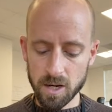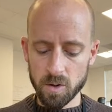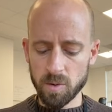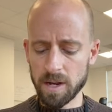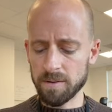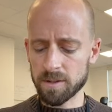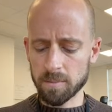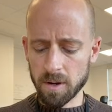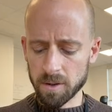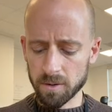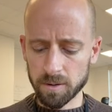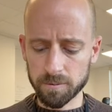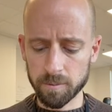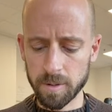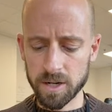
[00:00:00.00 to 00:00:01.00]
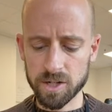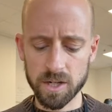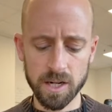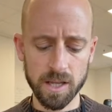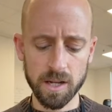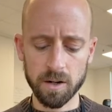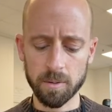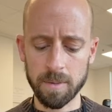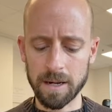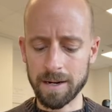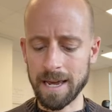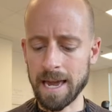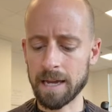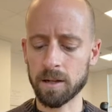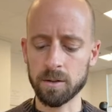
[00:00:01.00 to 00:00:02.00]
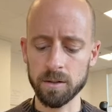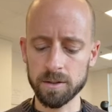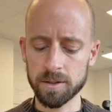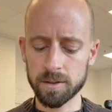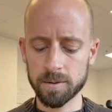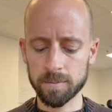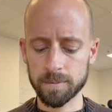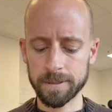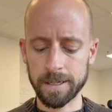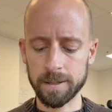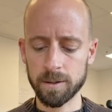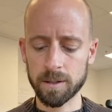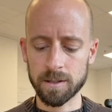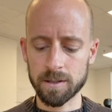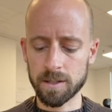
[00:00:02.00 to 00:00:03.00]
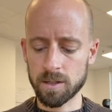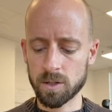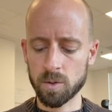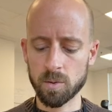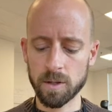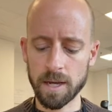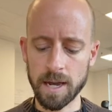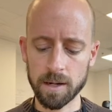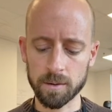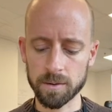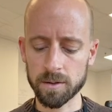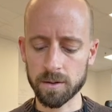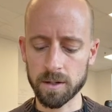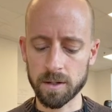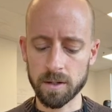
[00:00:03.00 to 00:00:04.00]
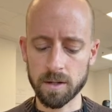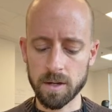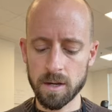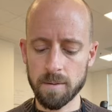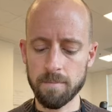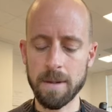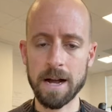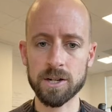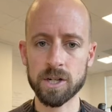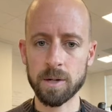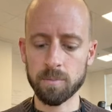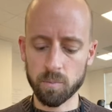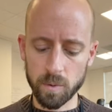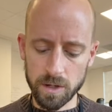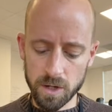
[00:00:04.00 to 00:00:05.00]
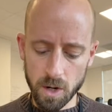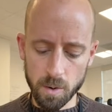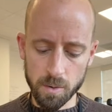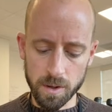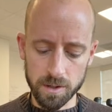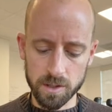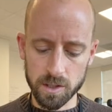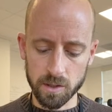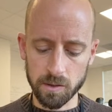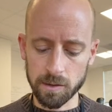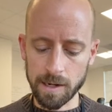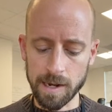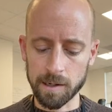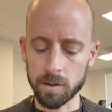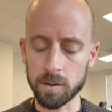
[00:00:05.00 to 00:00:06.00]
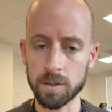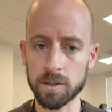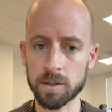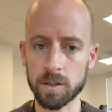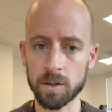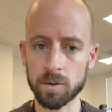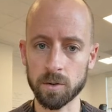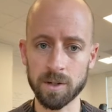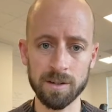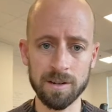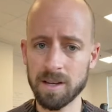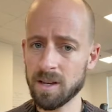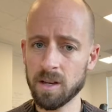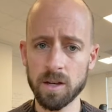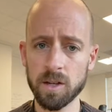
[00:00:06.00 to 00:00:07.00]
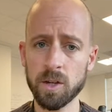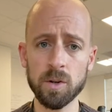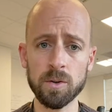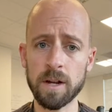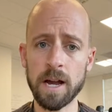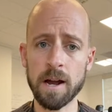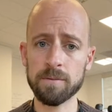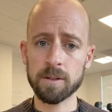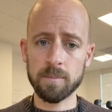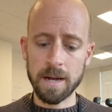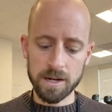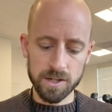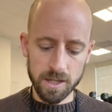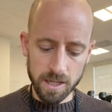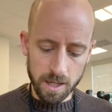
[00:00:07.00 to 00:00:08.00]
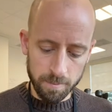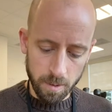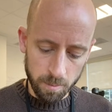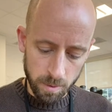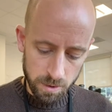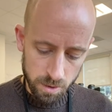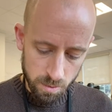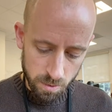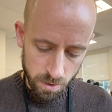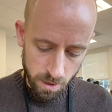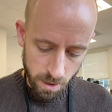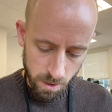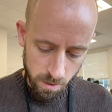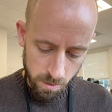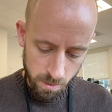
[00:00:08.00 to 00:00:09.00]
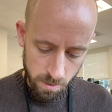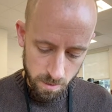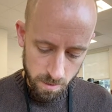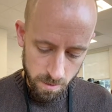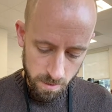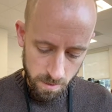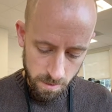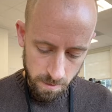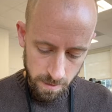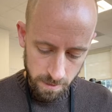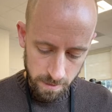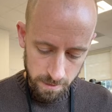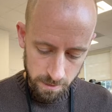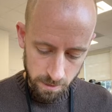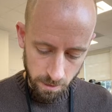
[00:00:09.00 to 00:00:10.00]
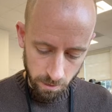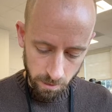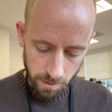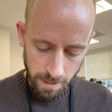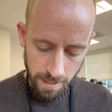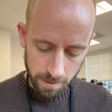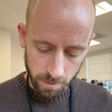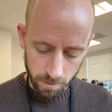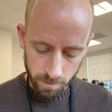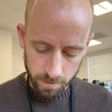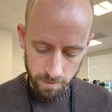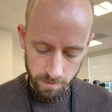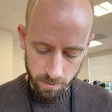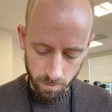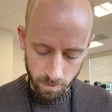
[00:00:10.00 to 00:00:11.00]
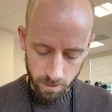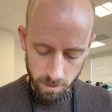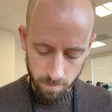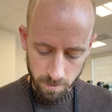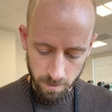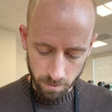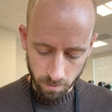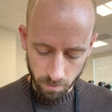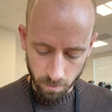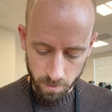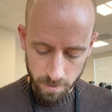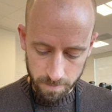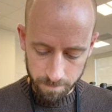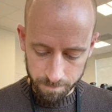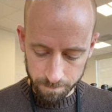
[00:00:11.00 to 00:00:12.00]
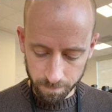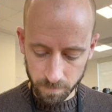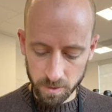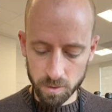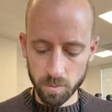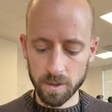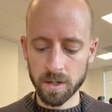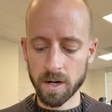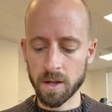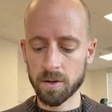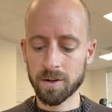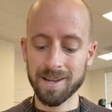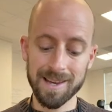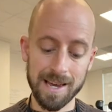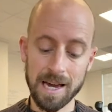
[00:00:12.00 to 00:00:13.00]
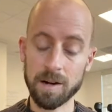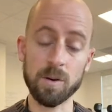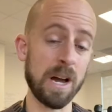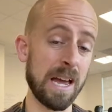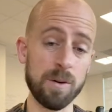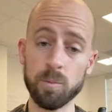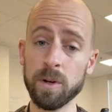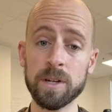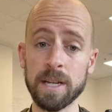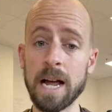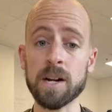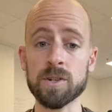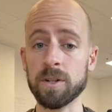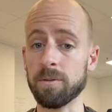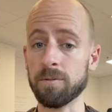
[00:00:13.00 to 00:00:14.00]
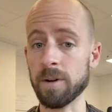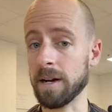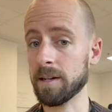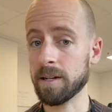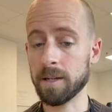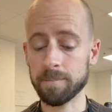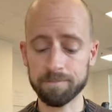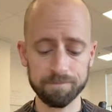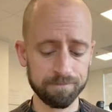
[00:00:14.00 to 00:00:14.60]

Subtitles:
We have some other information in there about angles. Okay, you can see two of the angles of the matchup. We know this third angle is congruent. You don't have to match that up, but we do know that this third angle is going to be congruent to one another. We could actually find it.